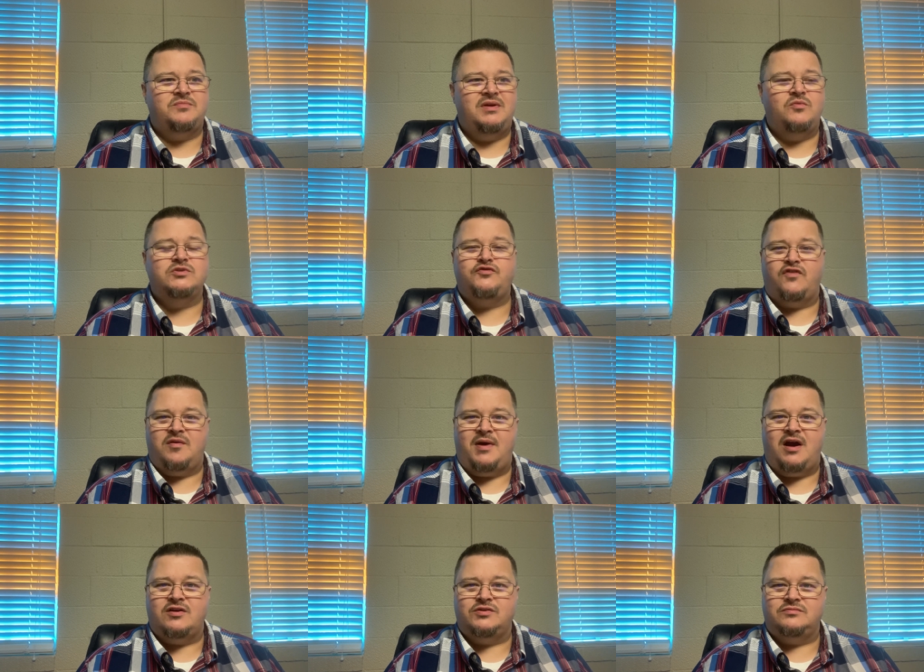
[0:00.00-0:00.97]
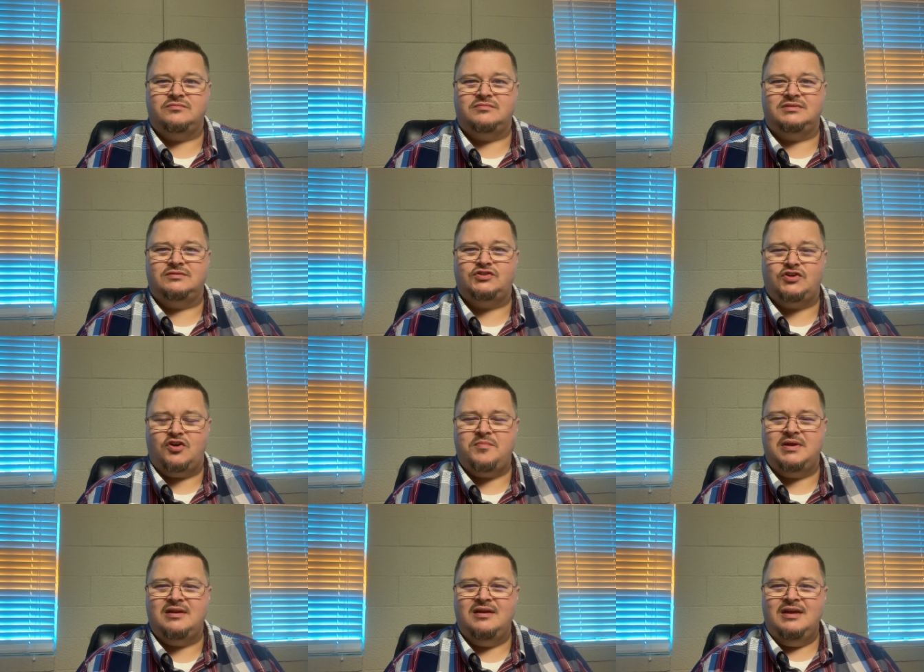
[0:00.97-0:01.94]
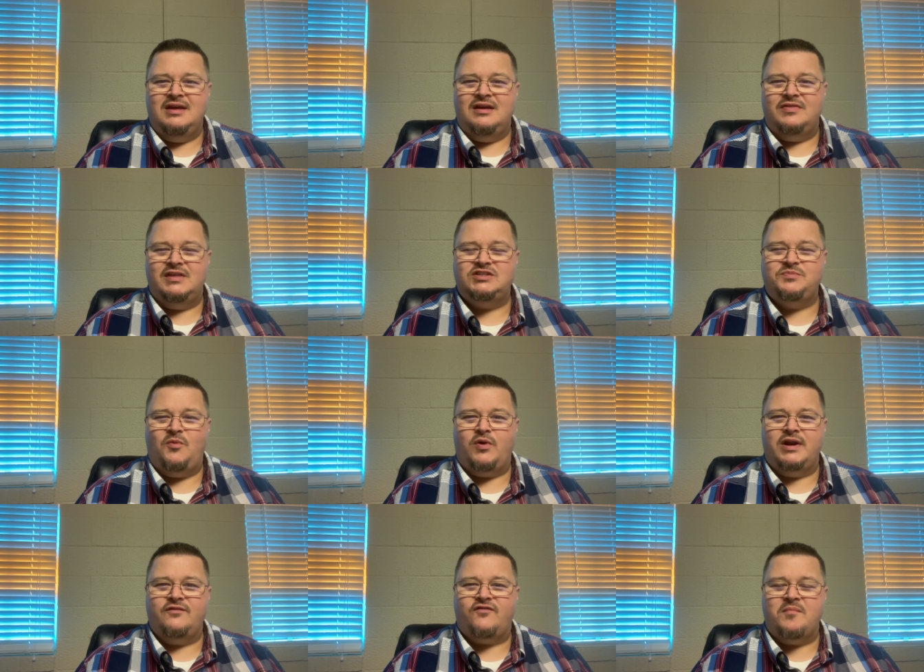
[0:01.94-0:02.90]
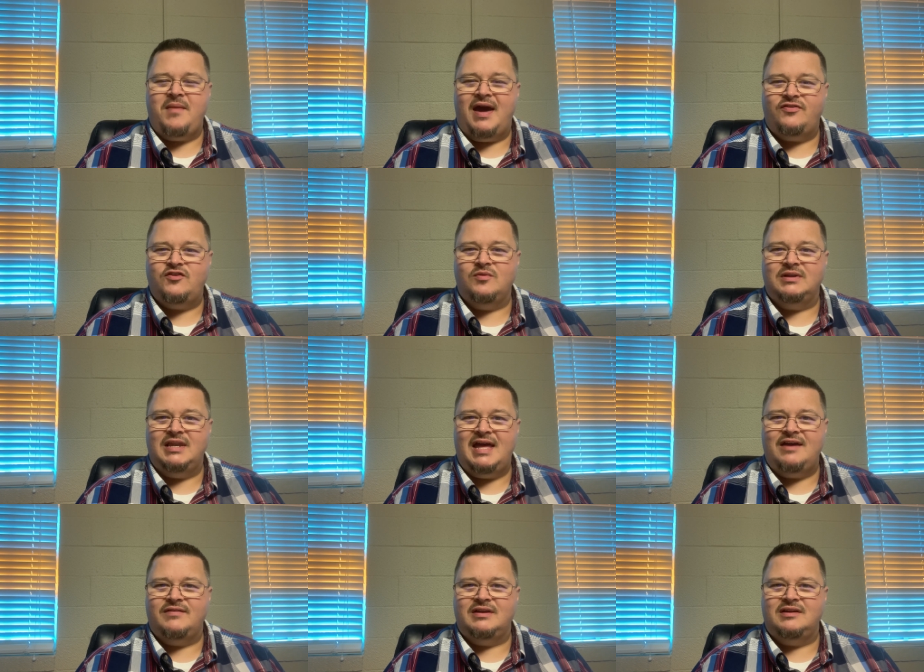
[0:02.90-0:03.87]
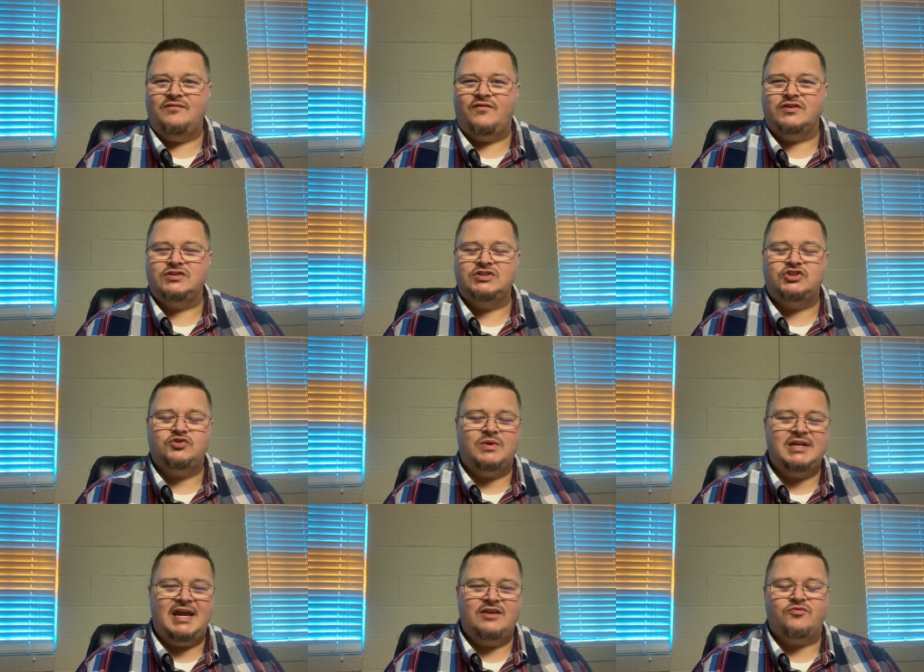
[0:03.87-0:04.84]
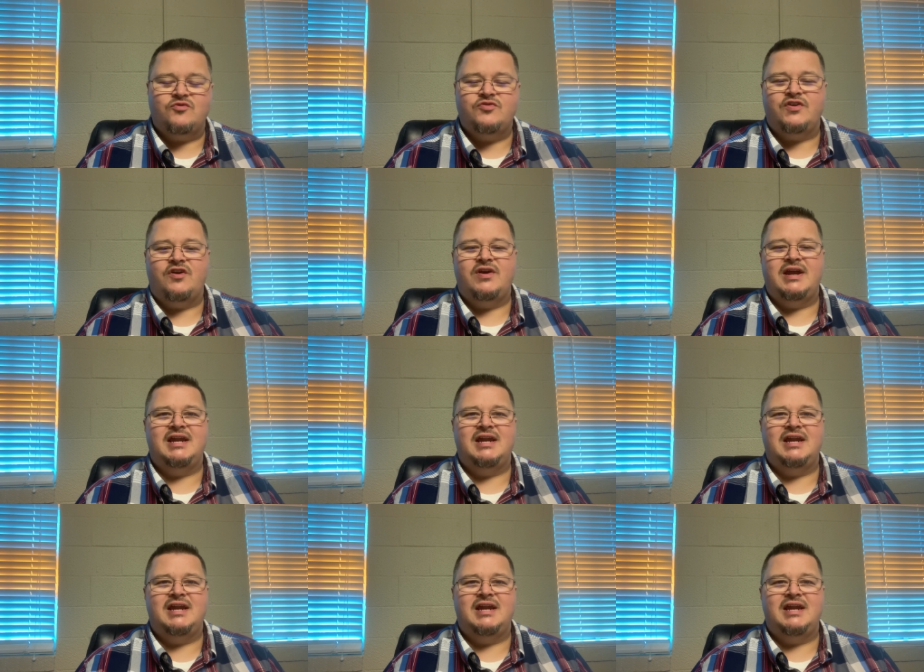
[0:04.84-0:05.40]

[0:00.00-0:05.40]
me was from our sermon this morning from Matthew 11, verses 28 through 30.